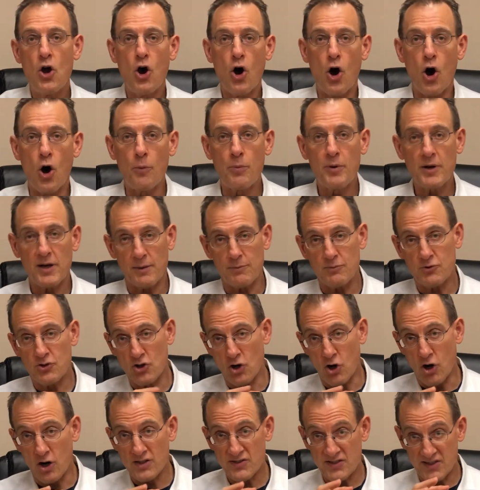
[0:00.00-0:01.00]
Opening up
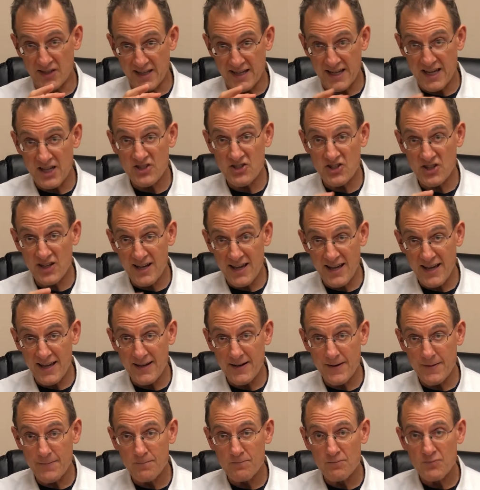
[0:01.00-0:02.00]
jars of
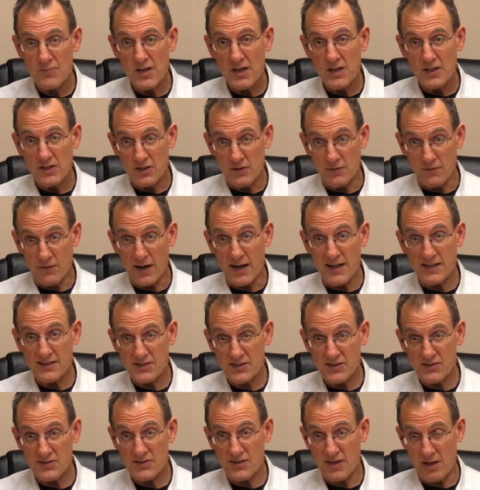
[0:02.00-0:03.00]
KitchenAid
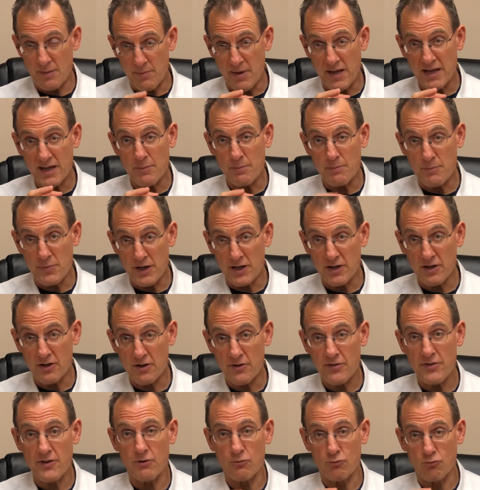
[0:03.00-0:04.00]
devices, they make it bigger,
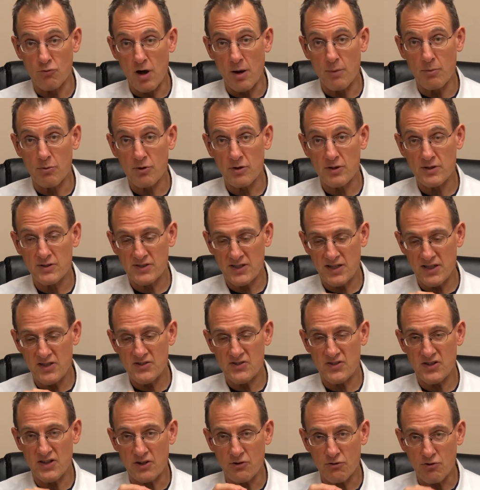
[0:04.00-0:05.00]
they're rubber, it's
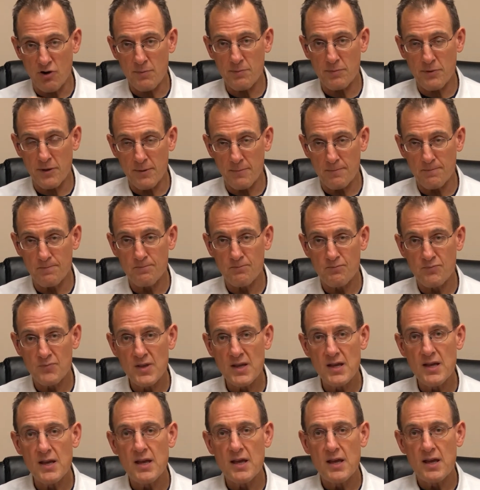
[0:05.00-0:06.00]
easier to grip them.
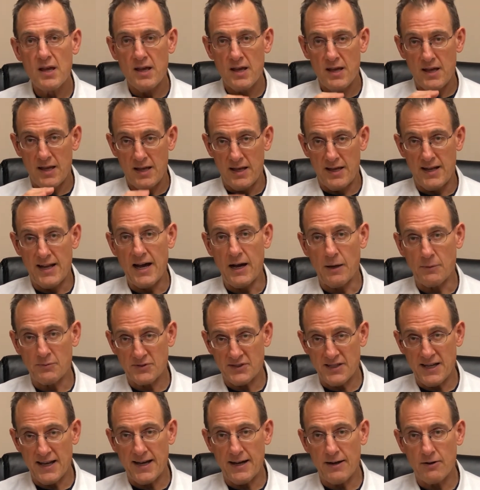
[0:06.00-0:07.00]
It helps
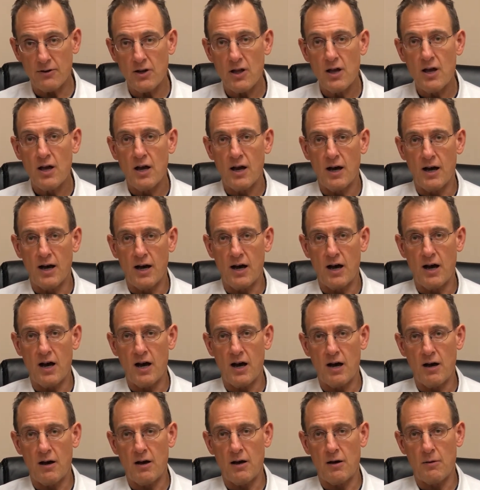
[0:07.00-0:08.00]
out.
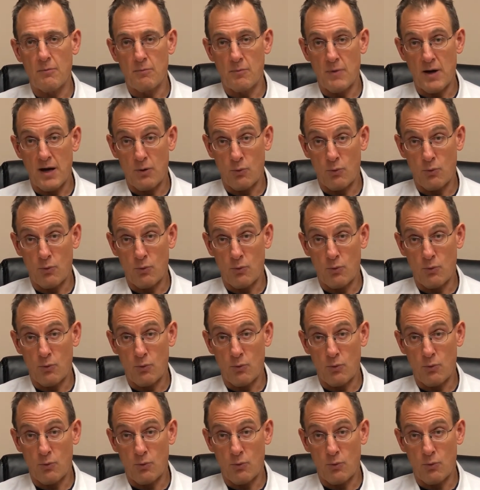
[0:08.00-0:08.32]
My